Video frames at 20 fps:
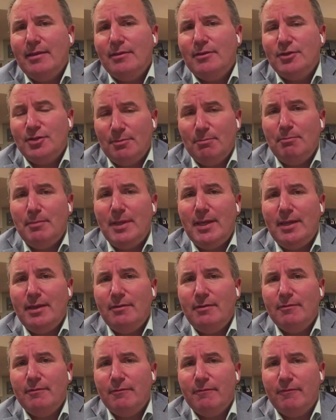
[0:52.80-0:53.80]
to
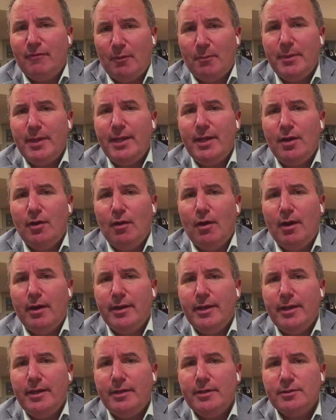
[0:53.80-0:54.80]
me, from here on
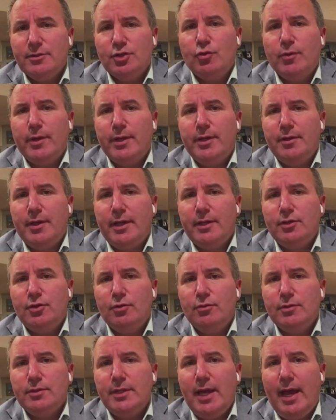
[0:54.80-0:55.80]
in, it's a green light to
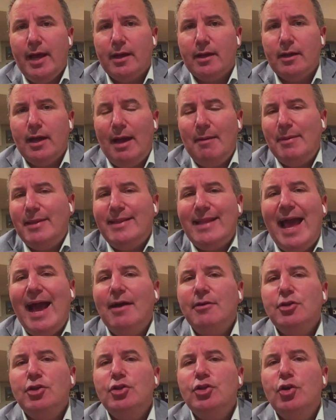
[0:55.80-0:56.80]
own tech. I mean, now
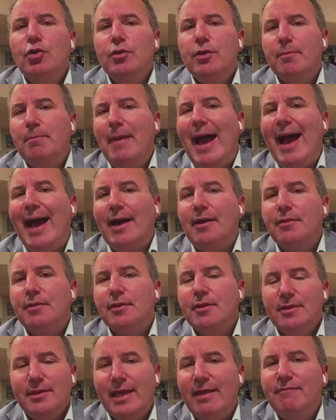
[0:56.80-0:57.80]
you know the path.
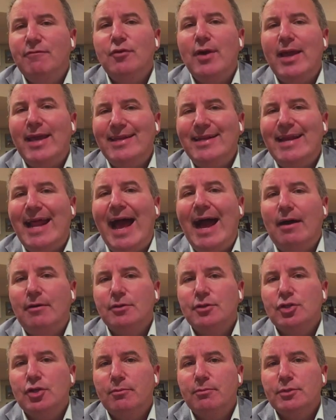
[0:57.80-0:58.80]
They've laid it out
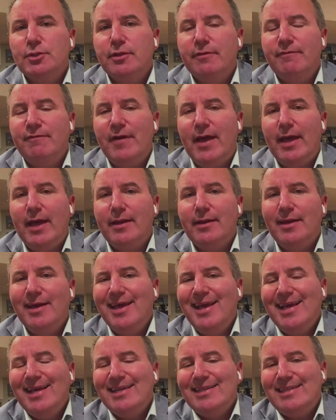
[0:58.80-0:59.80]
in terms of the Fed.
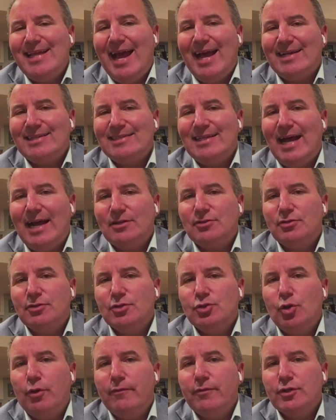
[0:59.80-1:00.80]
Tech stocks was
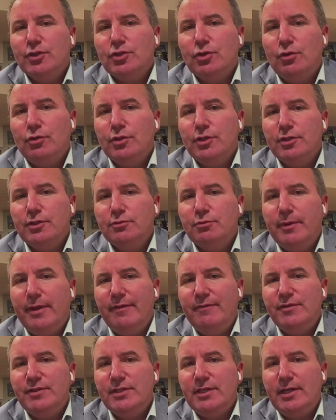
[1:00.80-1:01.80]
oversold as
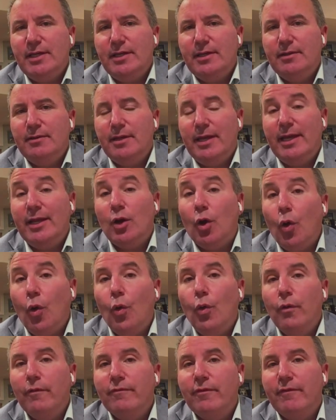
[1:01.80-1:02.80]
we've seen in
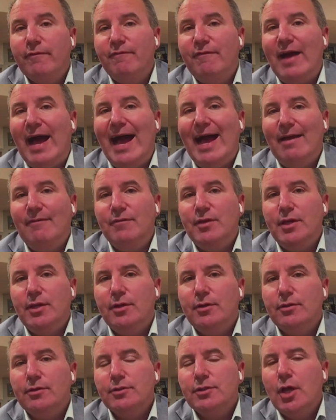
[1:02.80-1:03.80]
over five
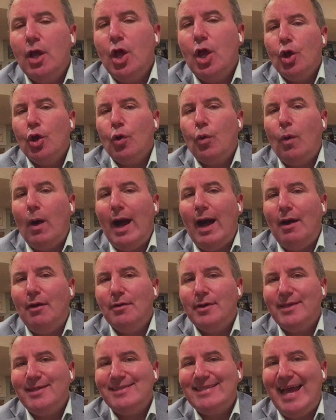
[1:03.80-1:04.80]
years.
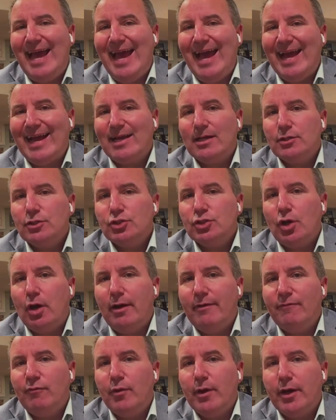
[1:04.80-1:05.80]
Quality tech,
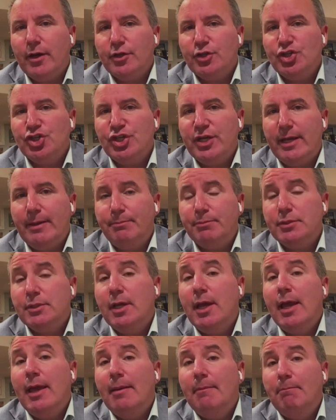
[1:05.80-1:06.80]
software, chips,
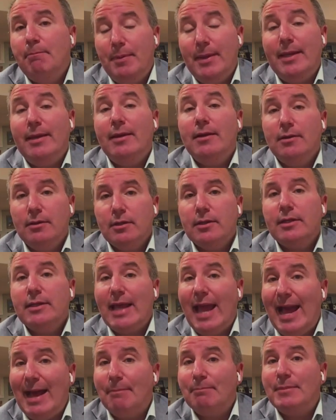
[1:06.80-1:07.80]
big
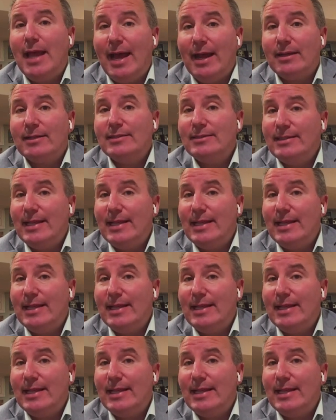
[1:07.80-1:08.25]
cap tech,